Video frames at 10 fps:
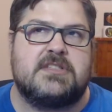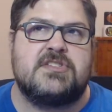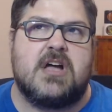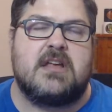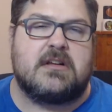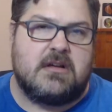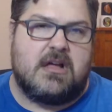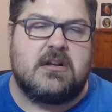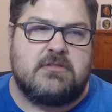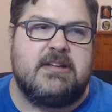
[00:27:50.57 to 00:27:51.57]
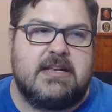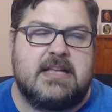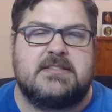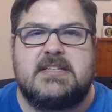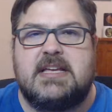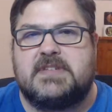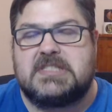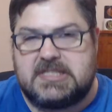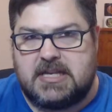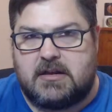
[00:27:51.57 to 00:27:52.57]
It's not a concrete entity of
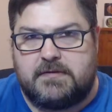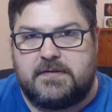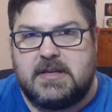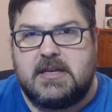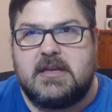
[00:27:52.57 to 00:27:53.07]
itself.